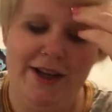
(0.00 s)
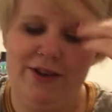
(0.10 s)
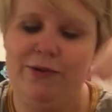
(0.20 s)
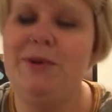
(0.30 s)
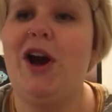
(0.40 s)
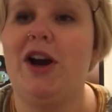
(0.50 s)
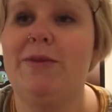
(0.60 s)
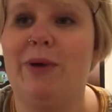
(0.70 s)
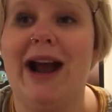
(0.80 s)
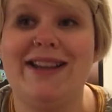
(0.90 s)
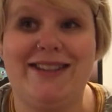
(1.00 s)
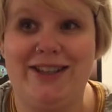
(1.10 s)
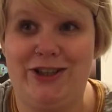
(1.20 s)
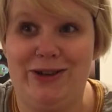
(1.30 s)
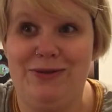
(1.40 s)
You'd be hard pressed
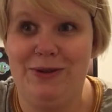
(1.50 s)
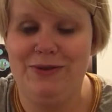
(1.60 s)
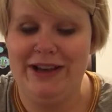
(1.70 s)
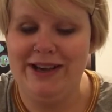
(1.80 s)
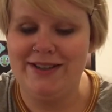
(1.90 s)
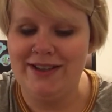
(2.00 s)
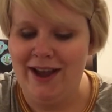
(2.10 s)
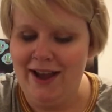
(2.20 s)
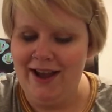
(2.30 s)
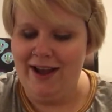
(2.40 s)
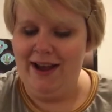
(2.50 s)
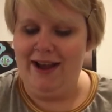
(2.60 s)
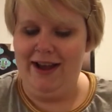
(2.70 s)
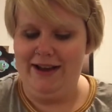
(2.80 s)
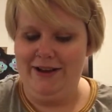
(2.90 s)
to chew through this.
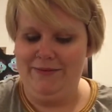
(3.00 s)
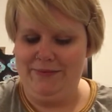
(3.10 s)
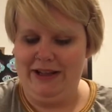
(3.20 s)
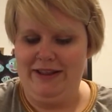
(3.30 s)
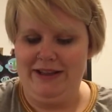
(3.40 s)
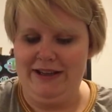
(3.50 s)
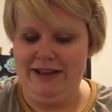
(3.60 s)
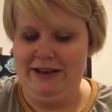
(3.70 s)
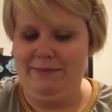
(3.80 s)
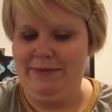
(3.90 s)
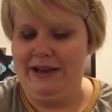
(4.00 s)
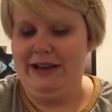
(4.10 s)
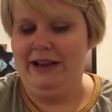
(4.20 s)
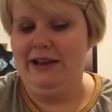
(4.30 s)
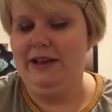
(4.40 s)
And then
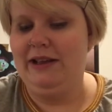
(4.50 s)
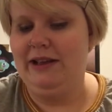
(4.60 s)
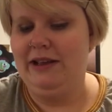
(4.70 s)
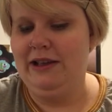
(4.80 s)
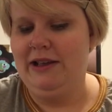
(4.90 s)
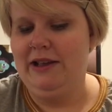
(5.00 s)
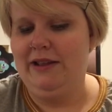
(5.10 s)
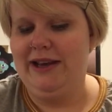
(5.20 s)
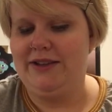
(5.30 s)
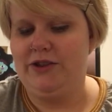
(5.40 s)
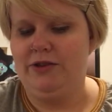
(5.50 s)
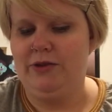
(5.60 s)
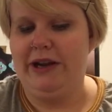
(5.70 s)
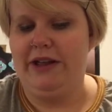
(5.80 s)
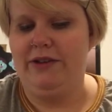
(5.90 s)
my last chew
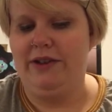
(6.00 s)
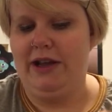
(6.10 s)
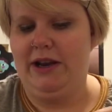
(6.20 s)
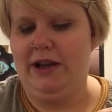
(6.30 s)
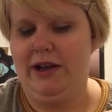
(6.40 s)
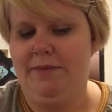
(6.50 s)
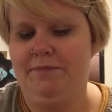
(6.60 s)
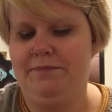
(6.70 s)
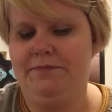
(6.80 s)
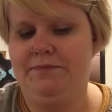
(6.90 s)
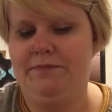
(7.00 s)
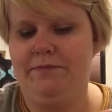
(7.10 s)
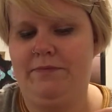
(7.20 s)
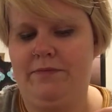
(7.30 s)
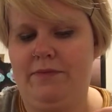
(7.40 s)
toy, other than
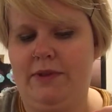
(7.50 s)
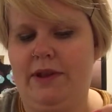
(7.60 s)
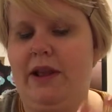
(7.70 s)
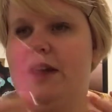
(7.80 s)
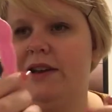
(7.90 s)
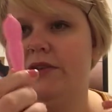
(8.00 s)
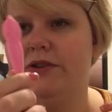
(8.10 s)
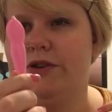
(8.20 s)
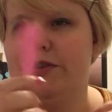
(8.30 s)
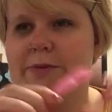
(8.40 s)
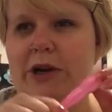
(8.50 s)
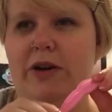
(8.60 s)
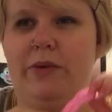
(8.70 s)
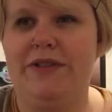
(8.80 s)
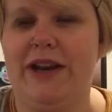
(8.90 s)
another
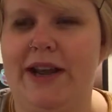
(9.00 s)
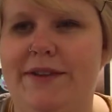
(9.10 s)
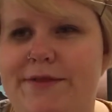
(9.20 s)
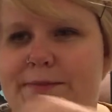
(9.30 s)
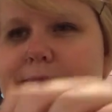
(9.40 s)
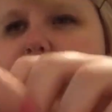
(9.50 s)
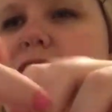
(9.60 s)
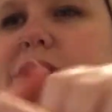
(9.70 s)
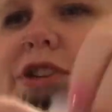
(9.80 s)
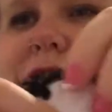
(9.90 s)
Dulcimer, one that I partially